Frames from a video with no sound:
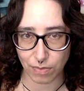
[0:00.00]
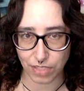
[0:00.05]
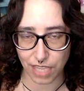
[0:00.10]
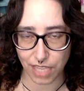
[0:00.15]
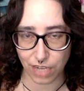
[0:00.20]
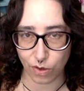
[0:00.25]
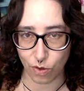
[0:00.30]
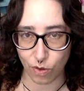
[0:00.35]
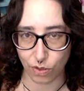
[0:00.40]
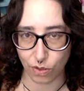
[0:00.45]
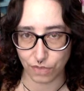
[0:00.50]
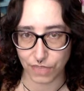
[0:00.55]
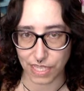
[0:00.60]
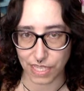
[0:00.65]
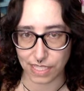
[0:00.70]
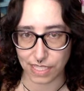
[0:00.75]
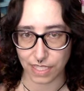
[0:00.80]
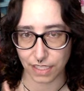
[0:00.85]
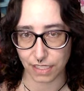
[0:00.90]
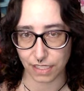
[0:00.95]
to get a hold of
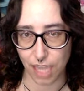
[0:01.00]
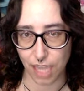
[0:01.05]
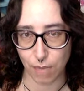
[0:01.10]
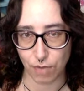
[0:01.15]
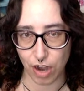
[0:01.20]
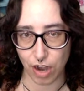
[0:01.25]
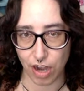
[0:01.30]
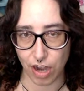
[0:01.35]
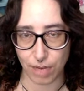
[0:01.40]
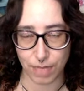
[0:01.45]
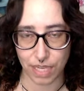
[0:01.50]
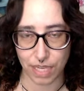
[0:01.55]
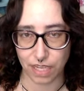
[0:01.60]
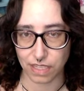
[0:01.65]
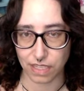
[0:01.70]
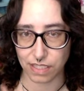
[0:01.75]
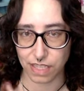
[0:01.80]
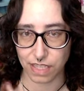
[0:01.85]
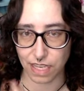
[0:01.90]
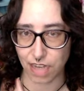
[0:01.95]
this at the library
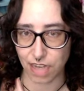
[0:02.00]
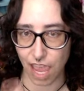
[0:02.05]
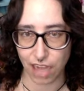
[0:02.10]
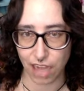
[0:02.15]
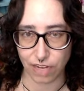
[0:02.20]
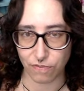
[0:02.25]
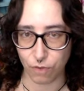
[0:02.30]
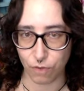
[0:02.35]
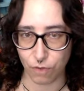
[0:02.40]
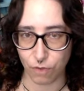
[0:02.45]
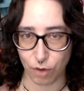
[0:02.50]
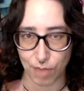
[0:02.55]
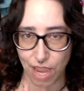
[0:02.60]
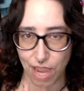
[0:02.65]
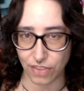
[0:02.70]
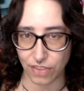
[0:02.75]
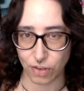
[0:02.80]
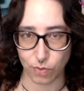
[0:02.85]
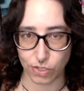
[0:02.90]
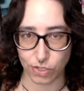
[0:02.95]
because in any
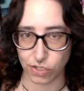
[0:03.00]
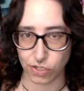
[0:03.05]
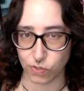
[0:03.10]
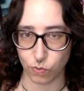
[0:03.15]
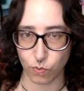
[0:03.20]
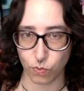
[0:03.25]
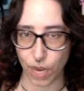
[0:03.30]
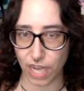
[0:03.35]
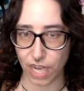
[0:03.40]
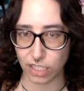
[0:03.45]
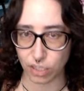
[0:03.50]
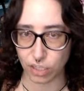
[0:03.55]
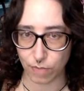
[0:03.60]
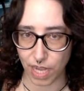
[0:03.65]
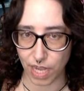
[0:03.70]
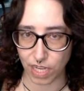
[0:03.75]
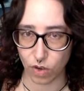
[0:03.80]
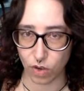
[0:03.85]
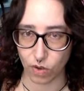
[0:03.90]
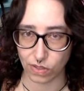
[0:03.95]
format there were just way too
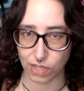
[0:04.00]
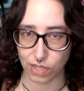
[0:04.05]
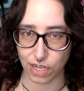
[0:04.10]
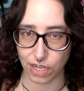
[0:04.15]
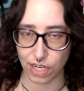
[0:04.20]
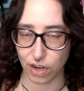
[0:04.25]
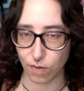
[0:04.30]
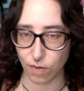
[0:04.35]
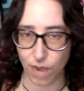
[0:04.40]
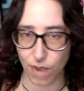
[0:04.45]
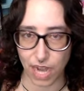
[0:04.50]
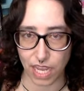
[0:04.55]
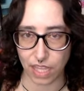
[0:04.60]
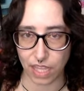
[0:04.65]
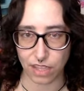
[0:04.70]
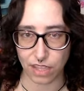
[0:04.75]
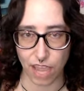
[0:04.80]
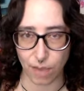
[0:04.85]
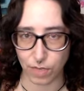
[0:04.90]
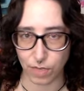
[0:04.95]
many holds on it
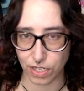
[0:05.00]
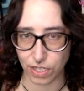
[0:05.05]
already. I would